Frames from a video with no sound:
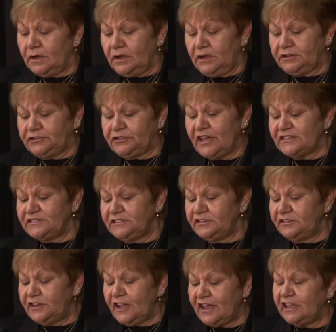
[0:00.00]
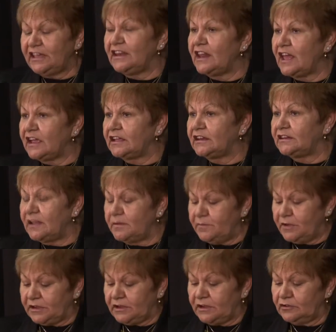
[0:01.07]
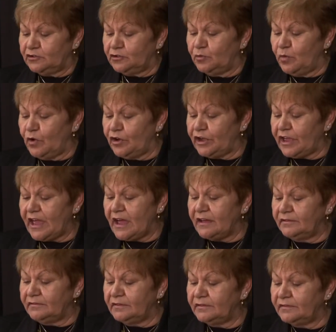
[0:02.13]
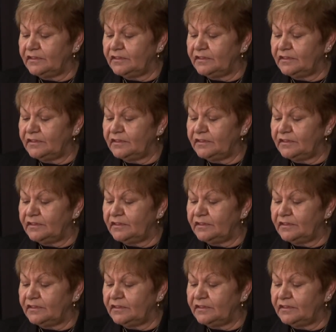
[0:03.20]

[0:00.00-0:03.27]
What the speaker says: It doesn't take an academic to work out